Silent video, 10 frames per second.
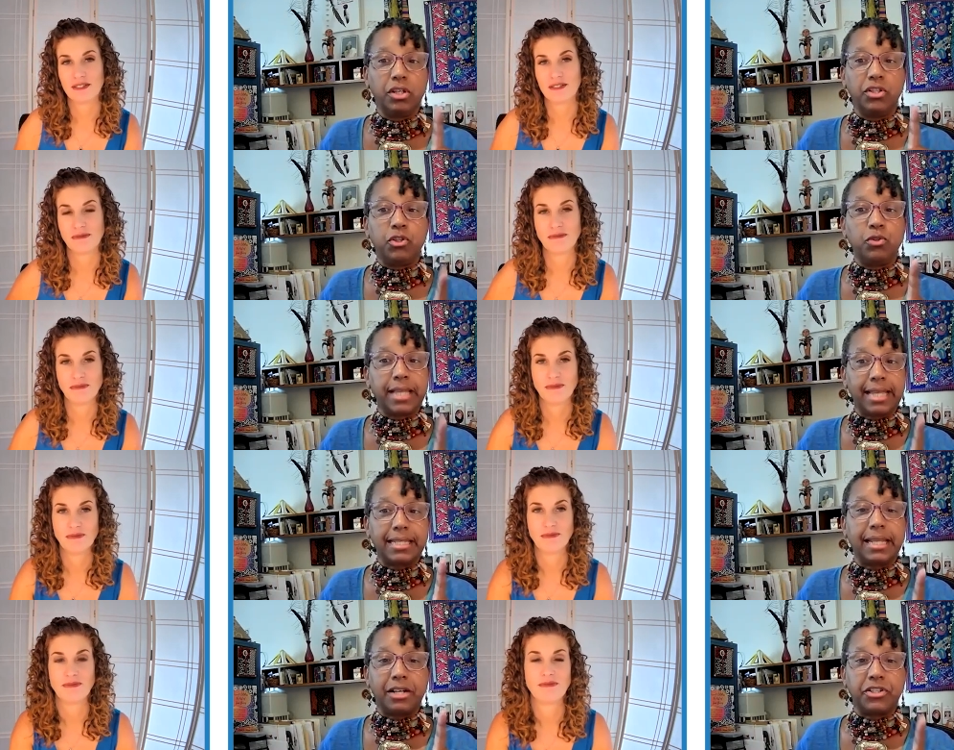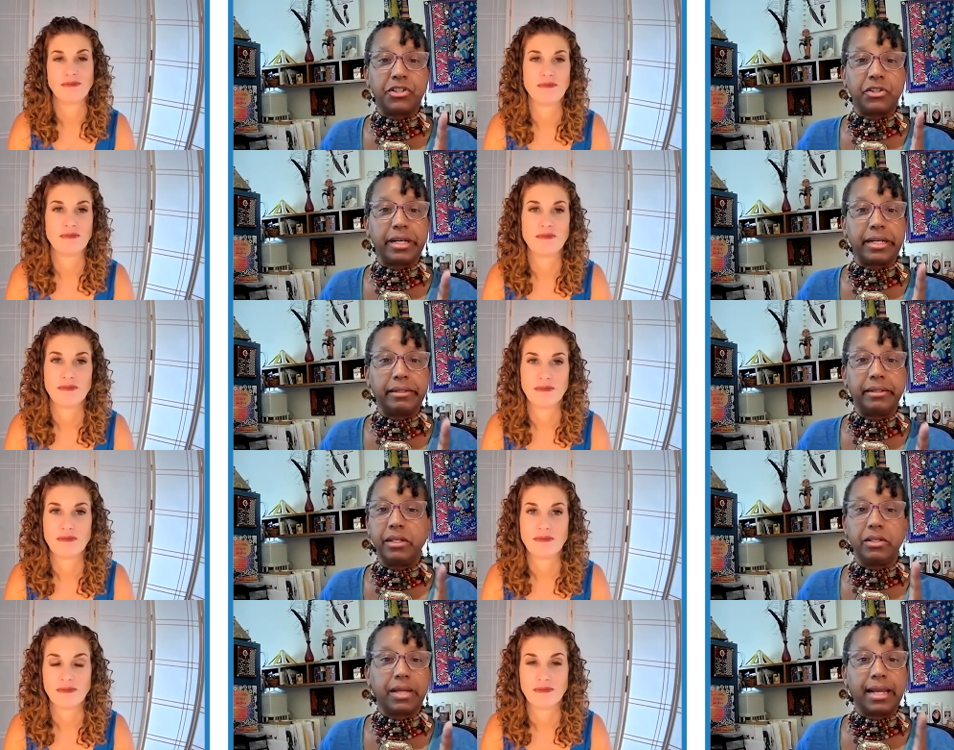Speaker 1: juice has a lot of sugar in it.
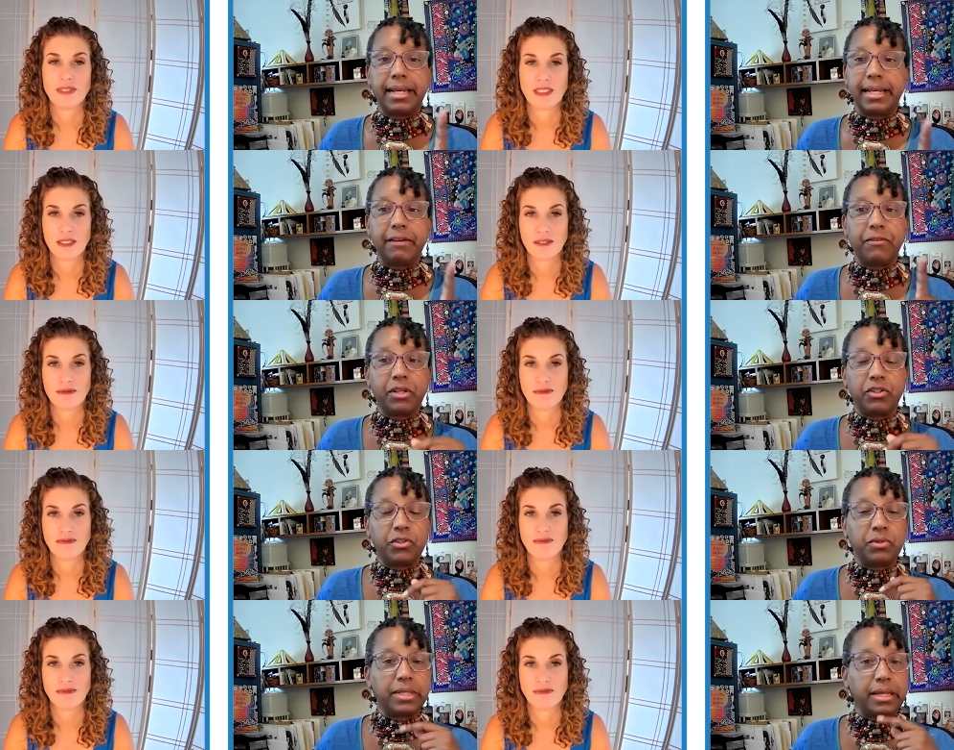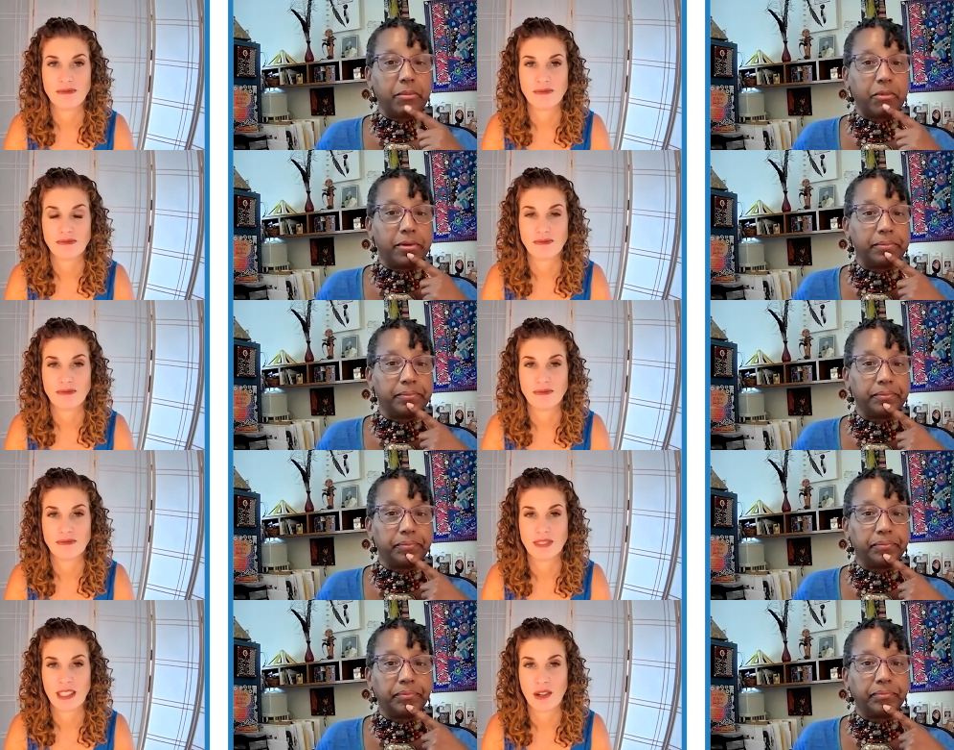So I didn't give her a juice anymore.
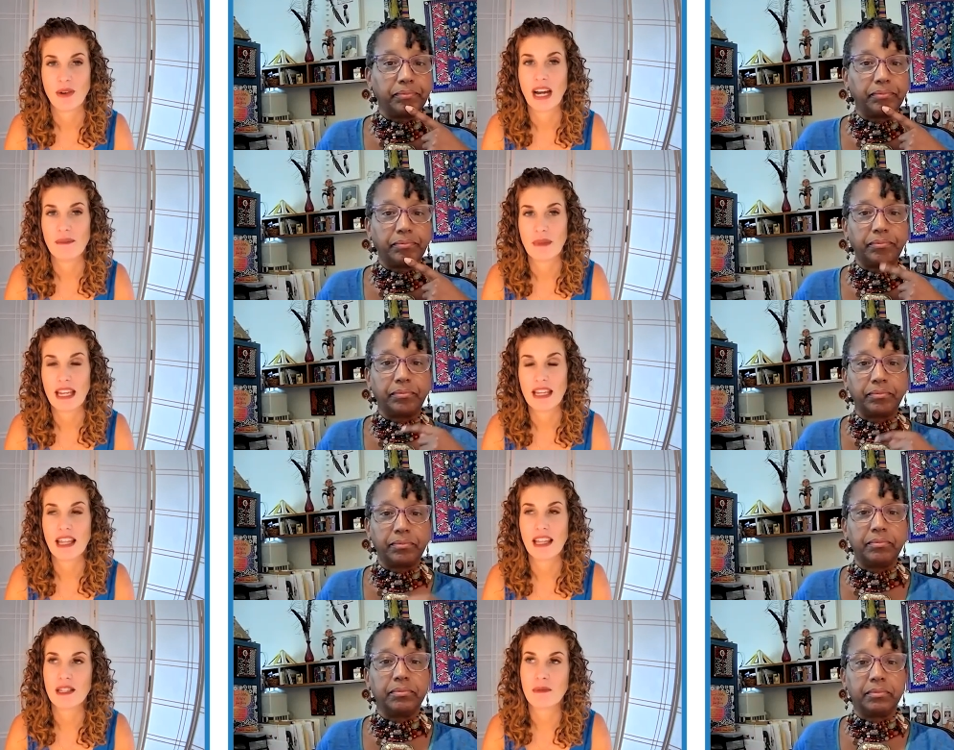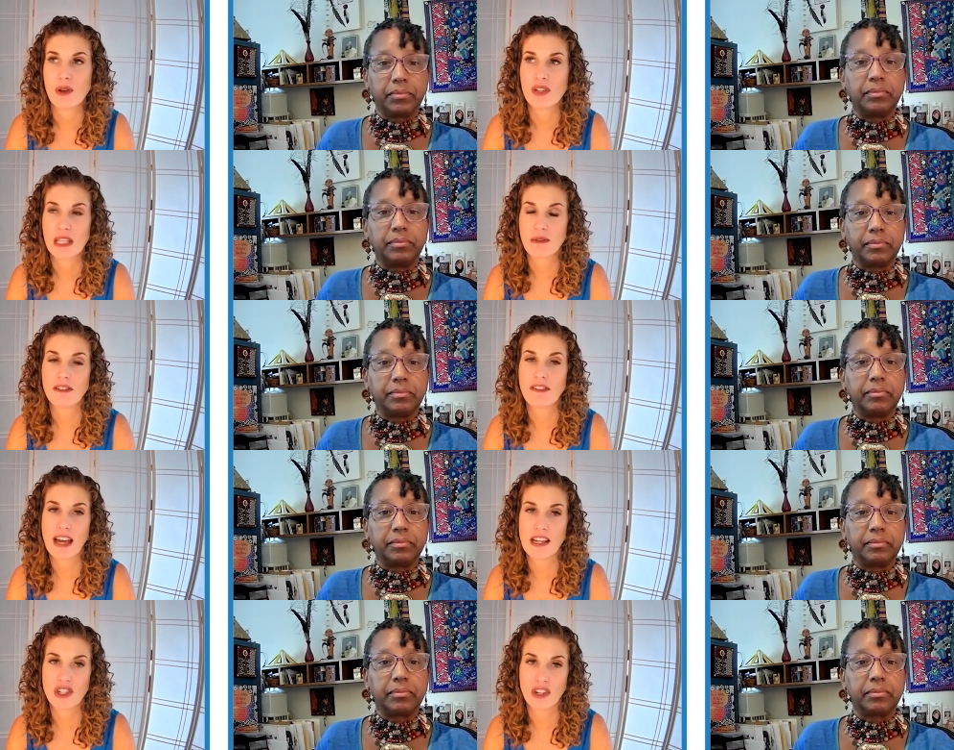Right. And, it, and it's mostly the
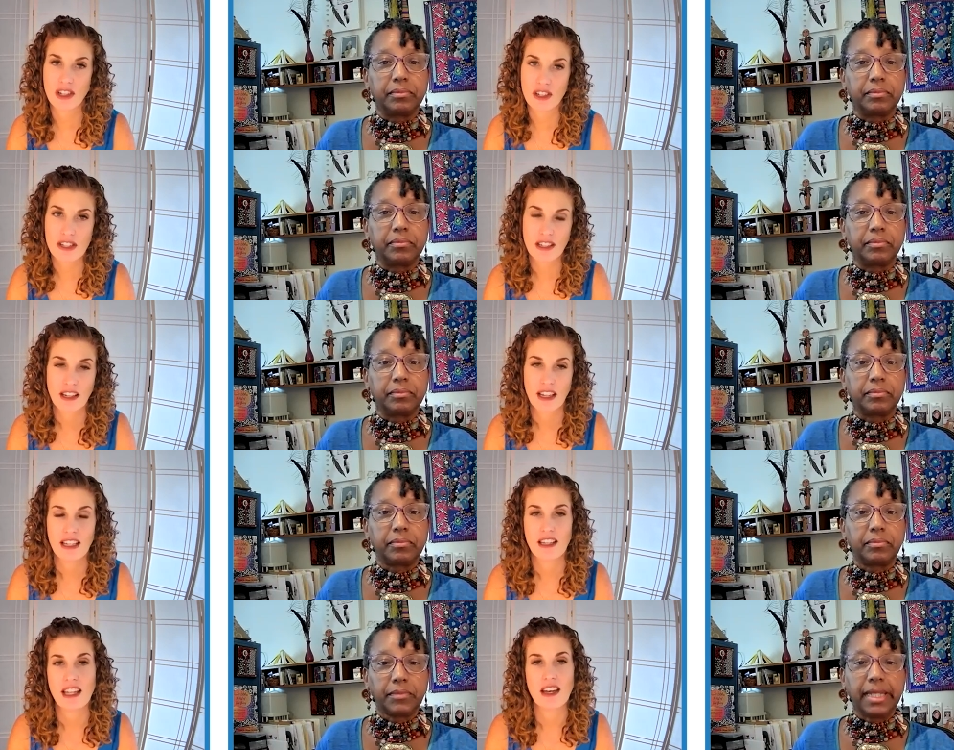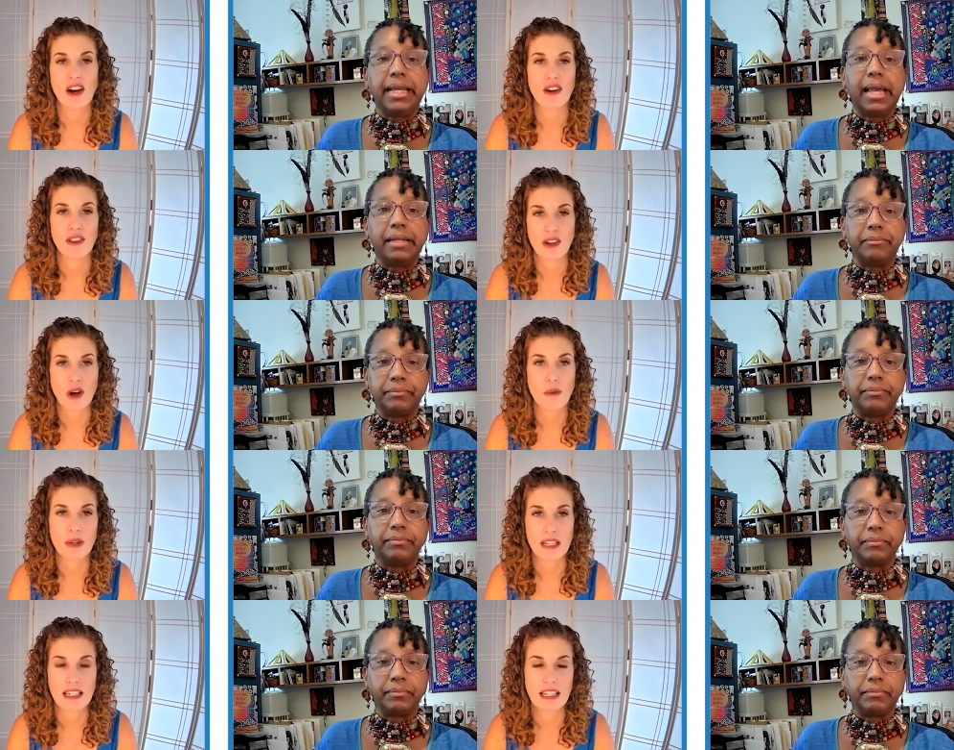
Speaker 2: refined sugars that yeah. are the
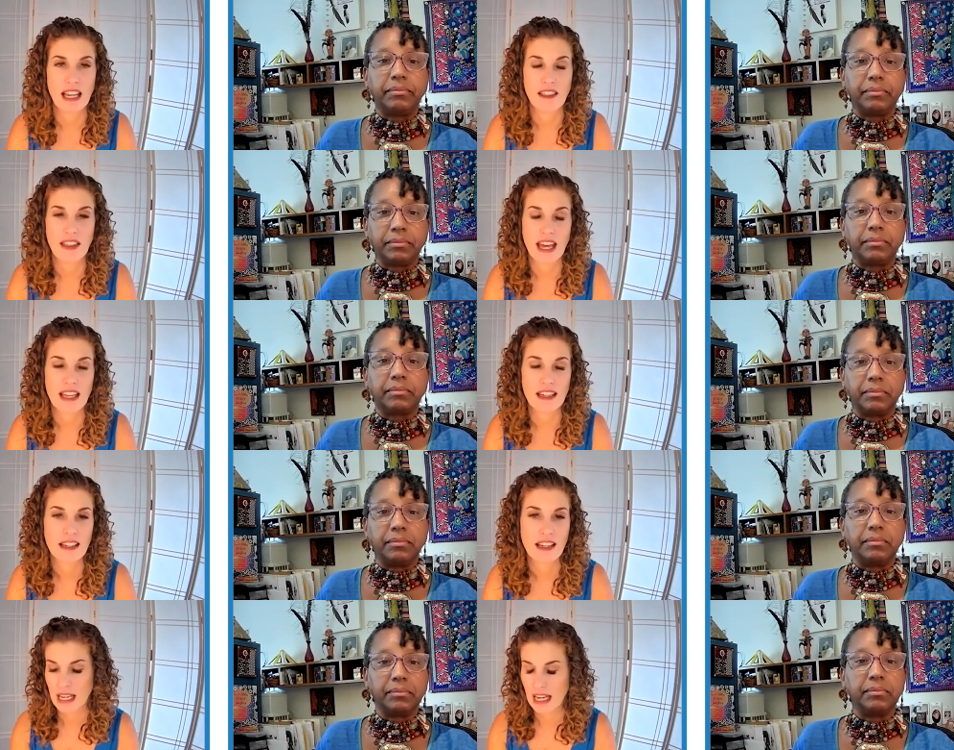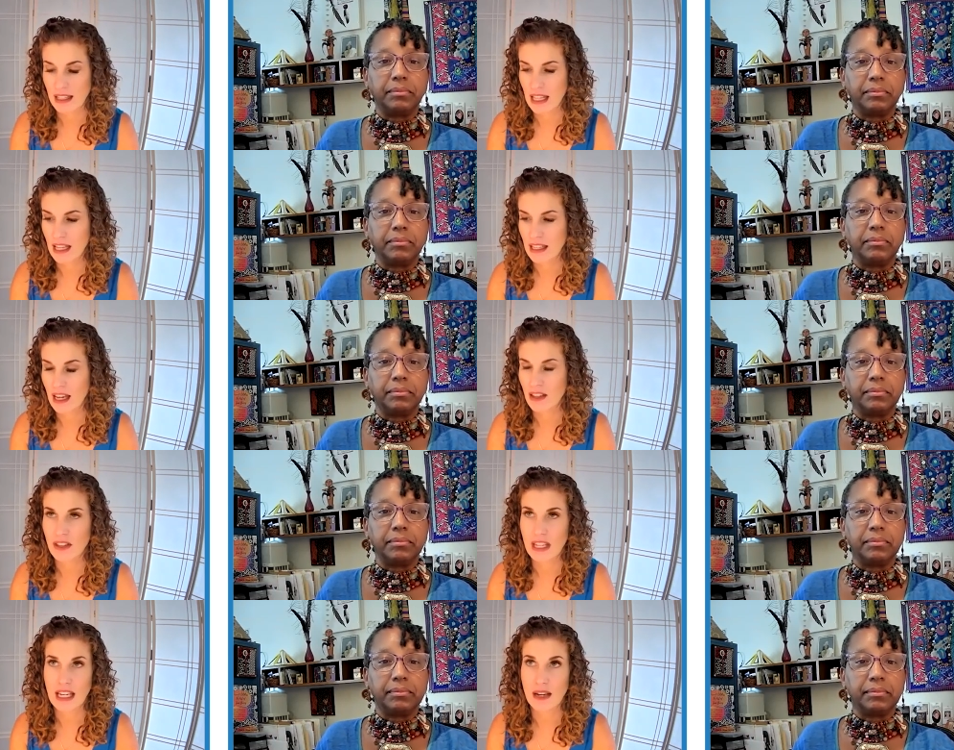culprit in that and then the other
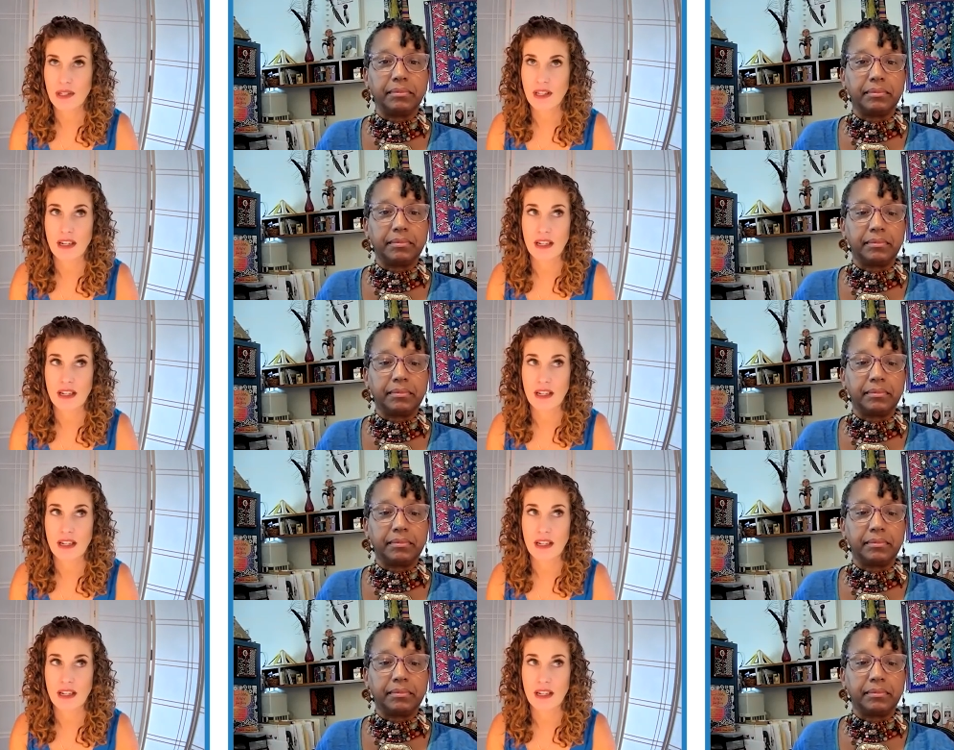thing I was